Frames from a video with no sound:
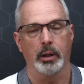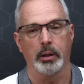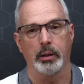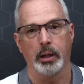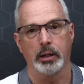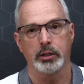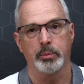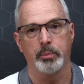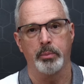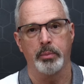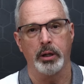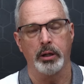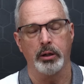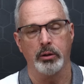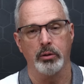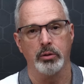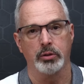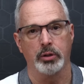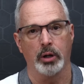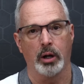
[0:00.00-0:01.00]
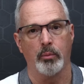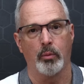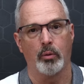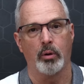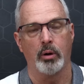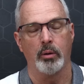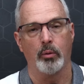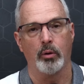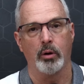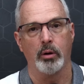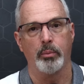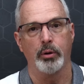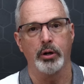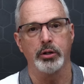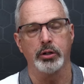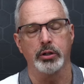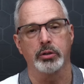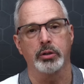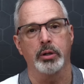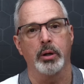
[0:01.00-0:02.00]
That's being used on more and more
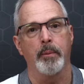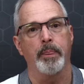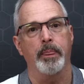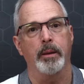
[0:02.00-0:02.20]
bridges.